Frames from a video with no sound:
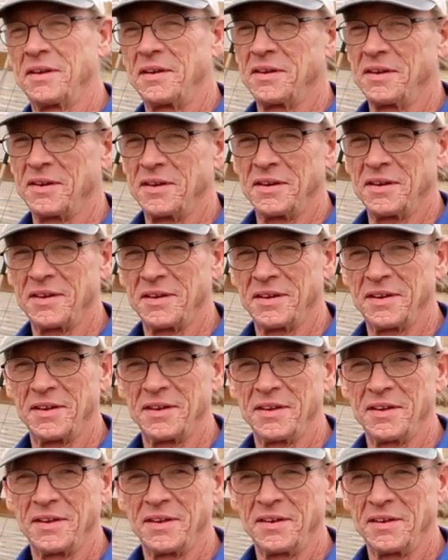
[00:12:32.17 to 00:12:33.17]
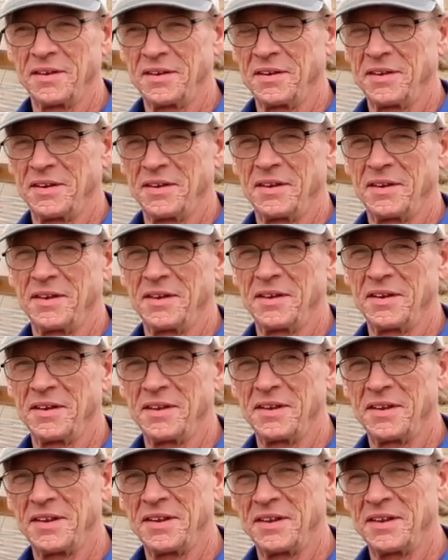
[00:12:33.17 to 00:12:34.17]

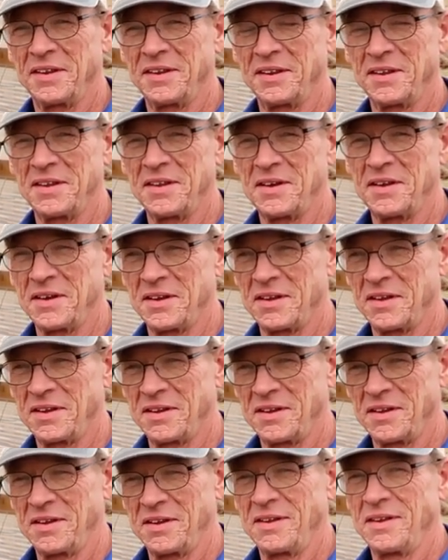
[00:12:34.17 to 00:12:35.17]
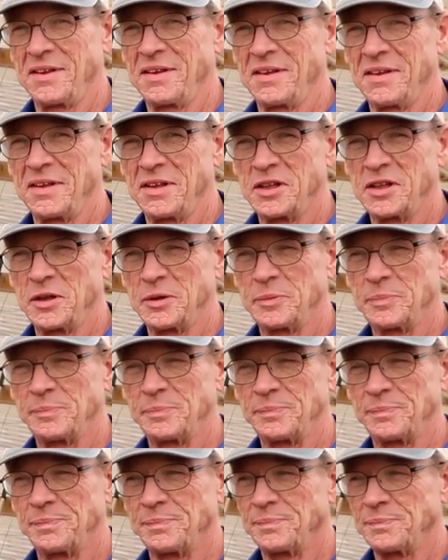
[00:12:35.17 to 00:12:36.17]

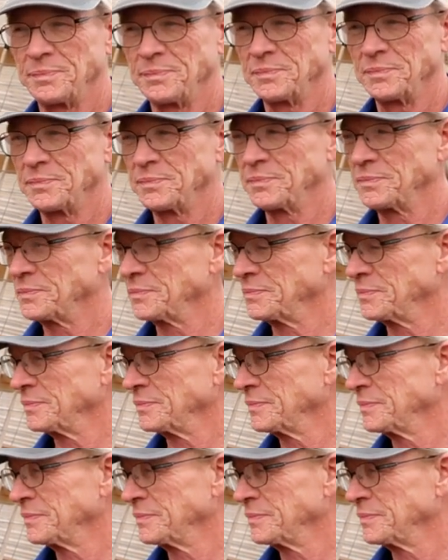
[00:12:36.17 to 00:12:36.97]
No words are spoken by the person on screen.